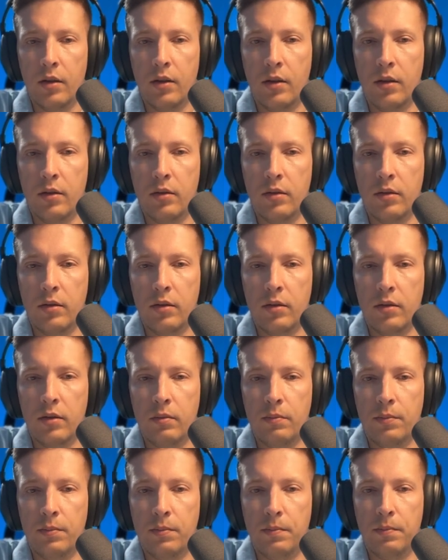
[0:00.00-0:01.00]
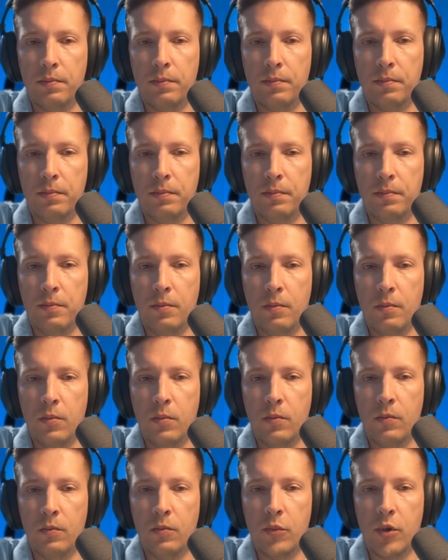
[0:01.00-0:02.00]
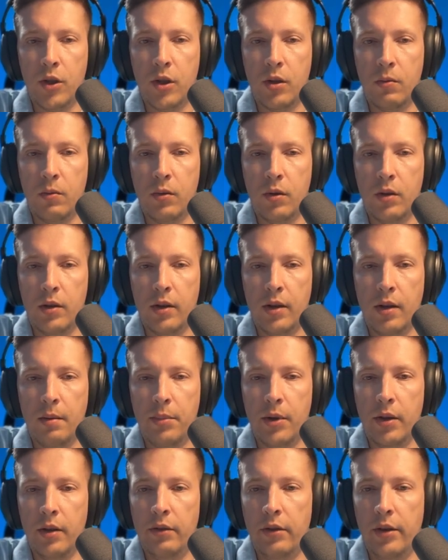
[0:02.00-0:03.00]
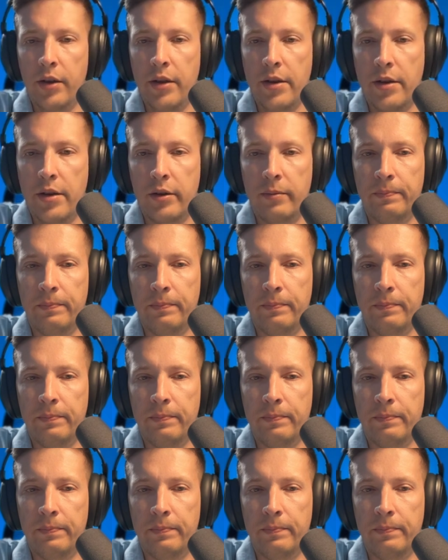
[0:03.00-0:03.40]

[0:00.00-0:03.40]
So what is happening here?